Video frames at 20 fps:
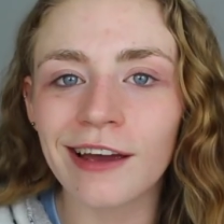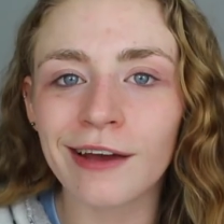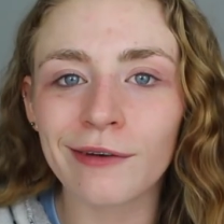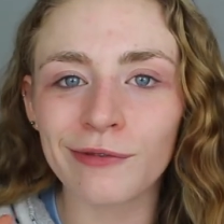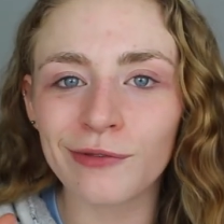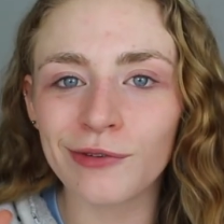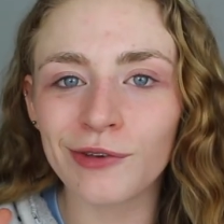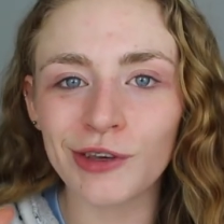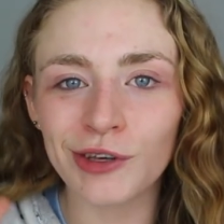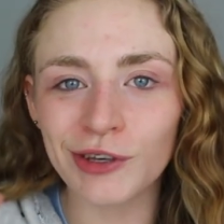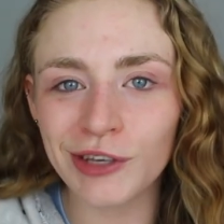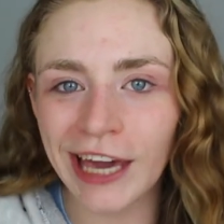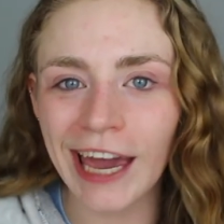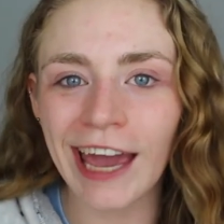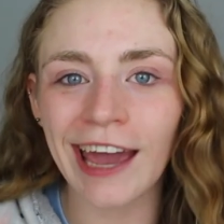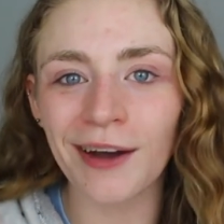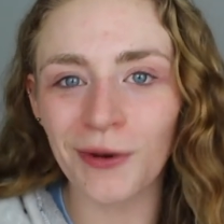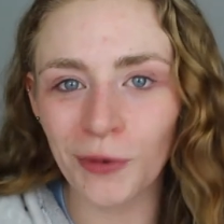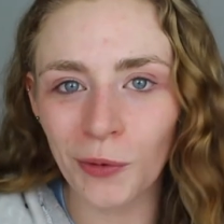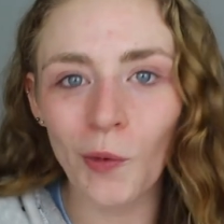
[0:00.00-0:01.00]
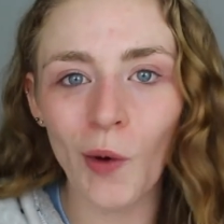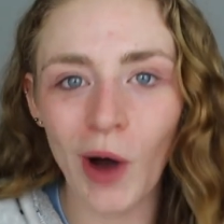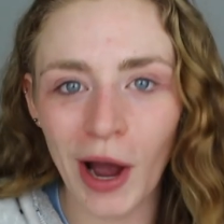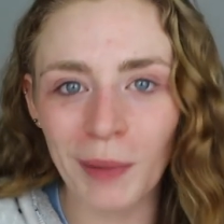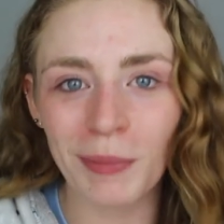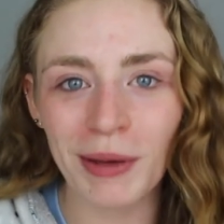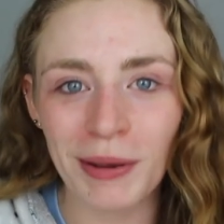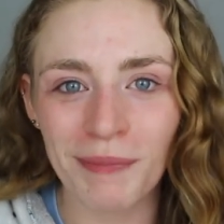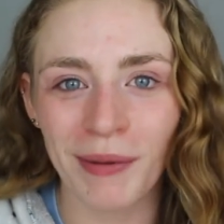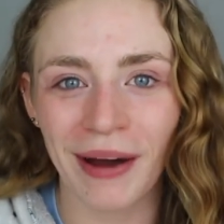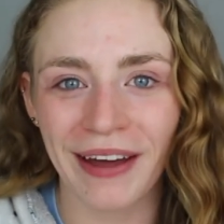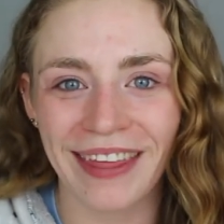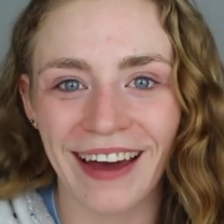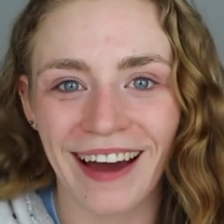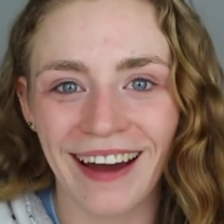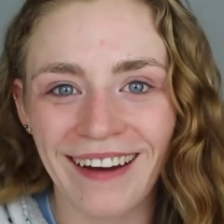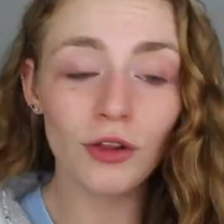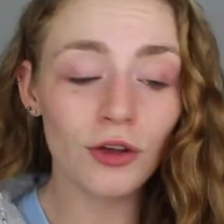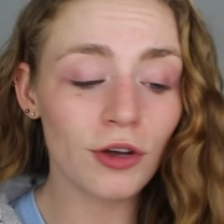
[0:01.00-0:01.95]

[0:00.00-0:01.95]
if you get what I mean by that.